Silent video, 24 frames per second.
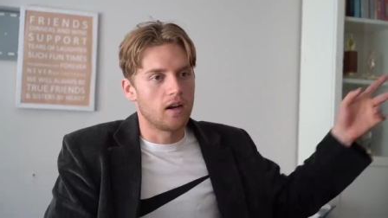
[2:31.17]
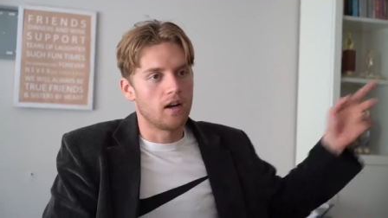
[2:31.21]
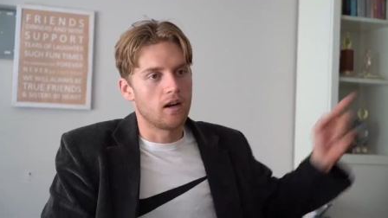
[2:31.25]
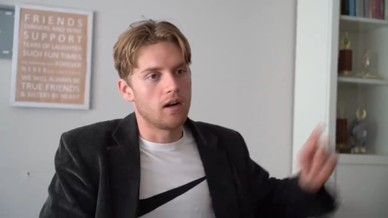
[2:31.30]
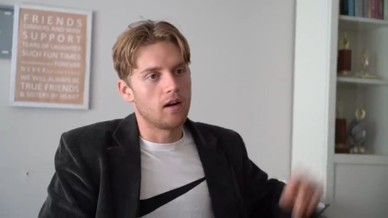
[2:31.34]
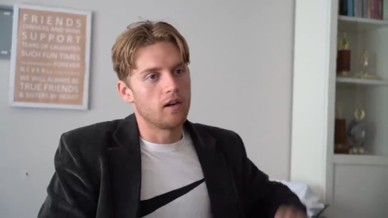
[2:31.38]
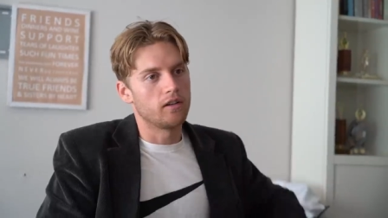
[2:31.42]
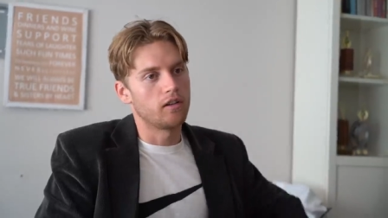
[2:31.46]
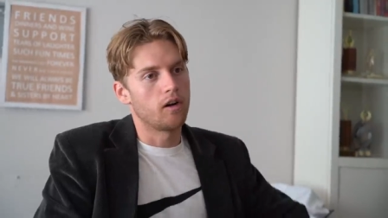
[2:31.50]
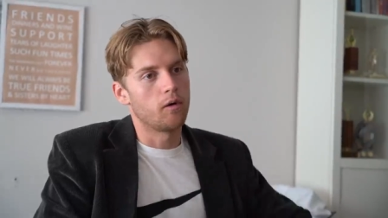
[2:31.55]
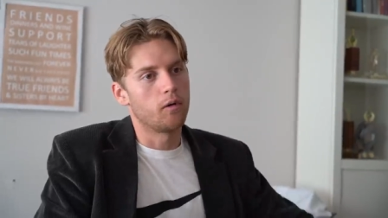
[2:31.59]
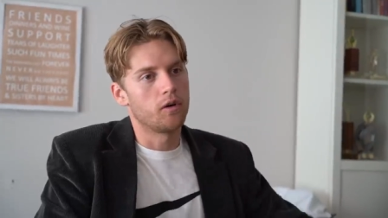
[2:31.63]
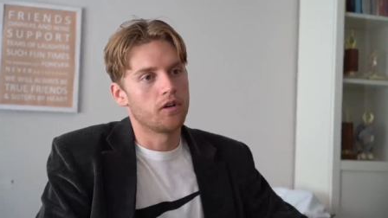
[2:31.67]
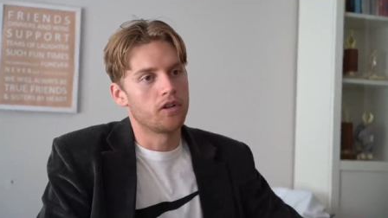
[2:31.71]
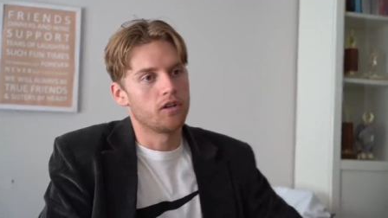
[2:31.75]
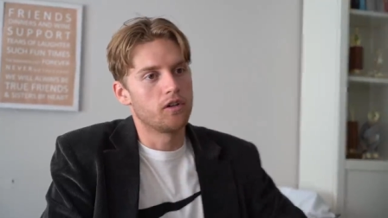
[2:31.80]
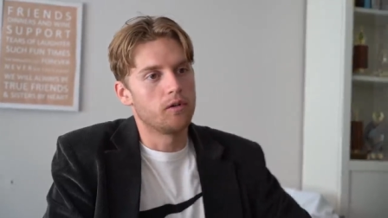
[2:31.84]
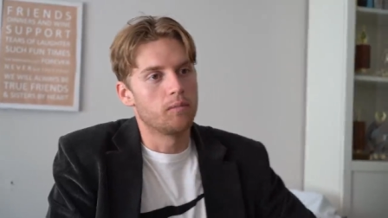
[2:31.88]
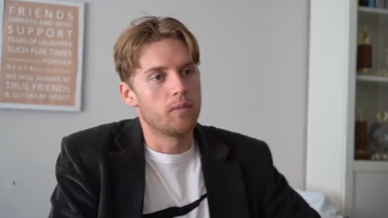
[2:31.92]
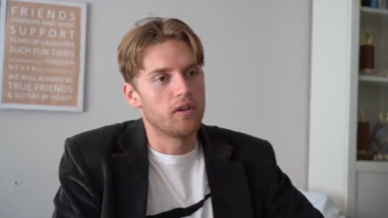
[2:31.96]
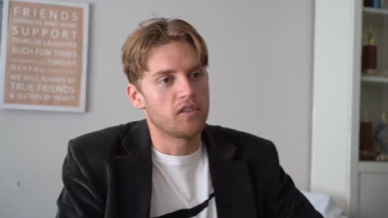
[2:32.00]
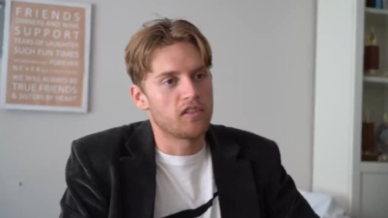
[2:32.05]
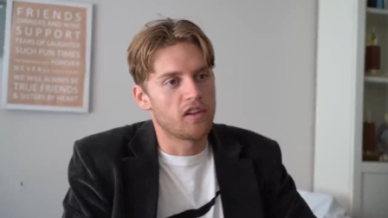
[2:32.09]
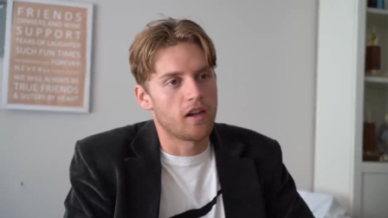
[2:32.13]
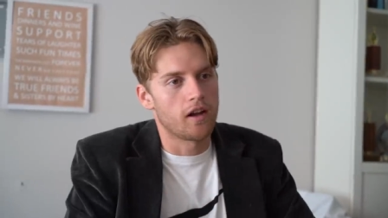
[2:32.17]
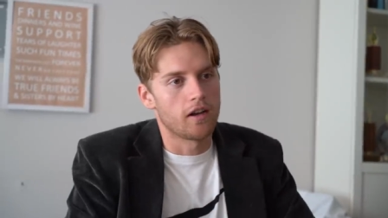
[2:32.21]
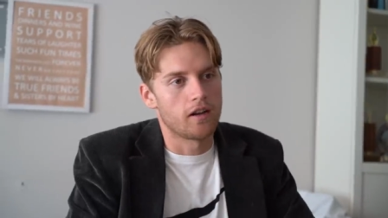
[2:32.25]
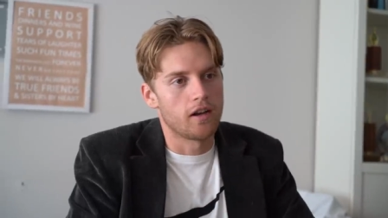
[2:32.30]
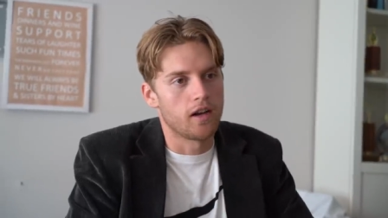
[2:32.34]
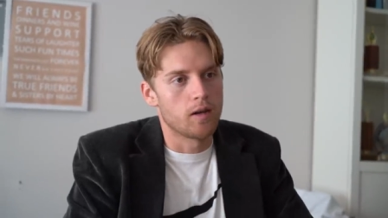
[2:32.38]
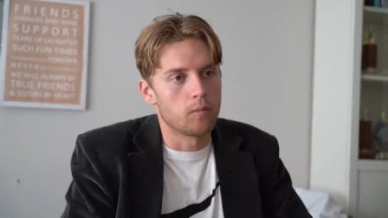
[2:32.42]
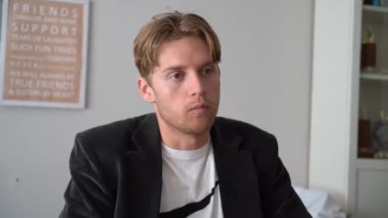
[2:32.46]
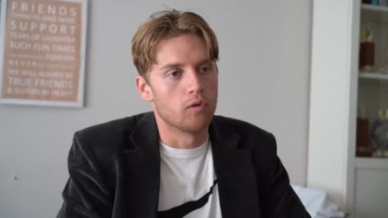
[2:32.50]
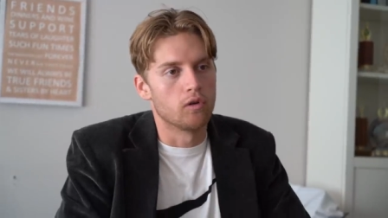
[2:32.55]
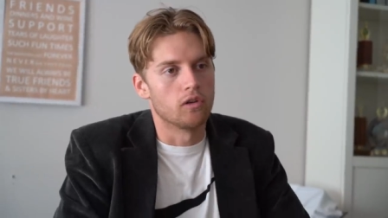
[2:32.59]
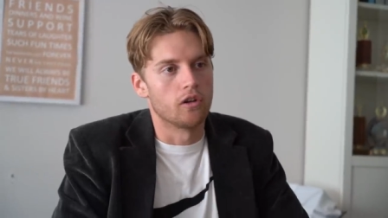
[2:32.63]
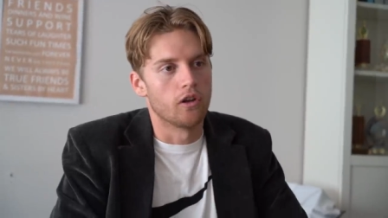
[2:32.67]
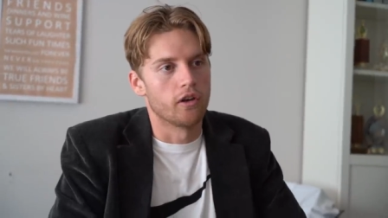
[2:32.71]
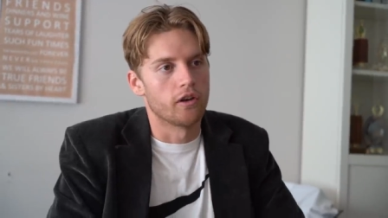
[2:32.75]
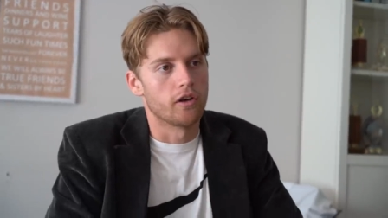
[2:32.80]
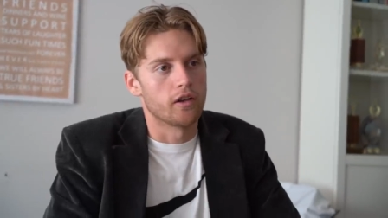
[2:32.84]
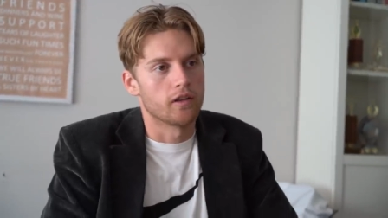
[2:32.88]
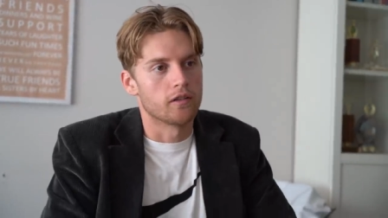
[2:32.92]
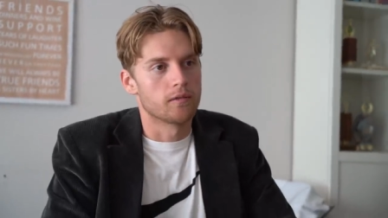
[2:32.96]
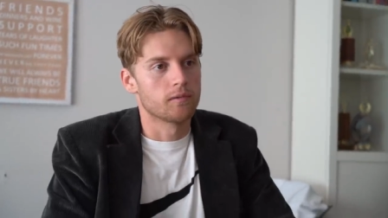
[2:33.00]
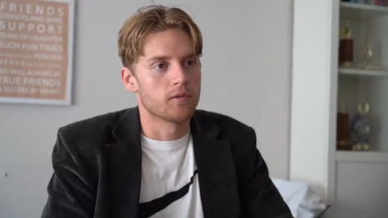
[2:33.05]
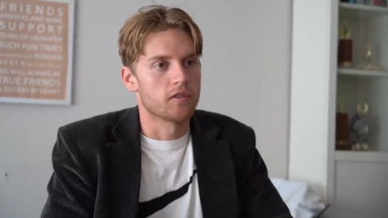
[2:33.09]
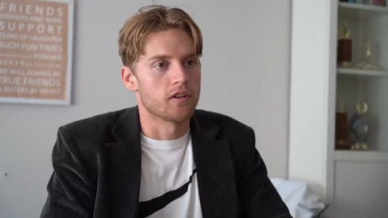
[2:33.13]
I don't want you to miss out on any more
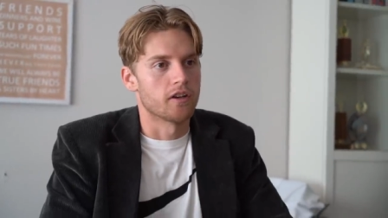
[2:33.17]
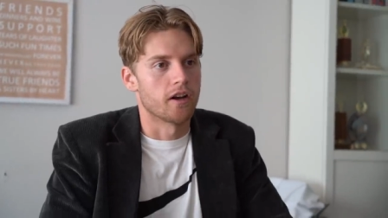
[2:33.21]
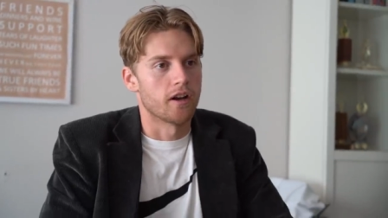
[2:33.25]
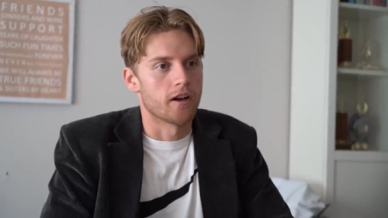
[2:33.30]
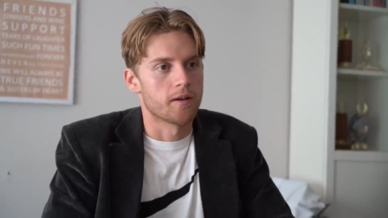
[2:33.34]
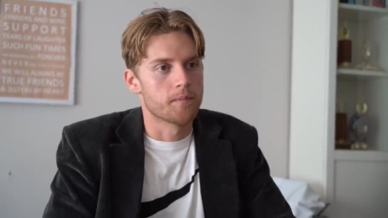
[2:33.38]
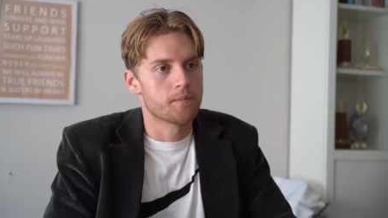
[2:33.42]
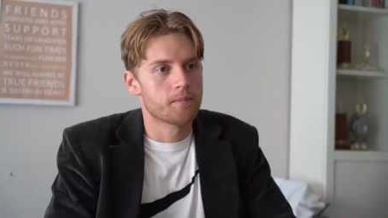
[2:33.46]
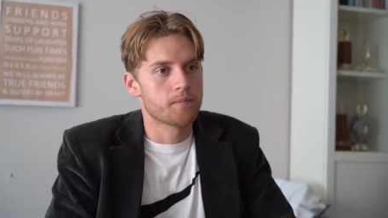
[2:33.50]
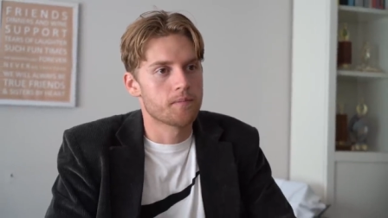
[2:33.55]
learning today.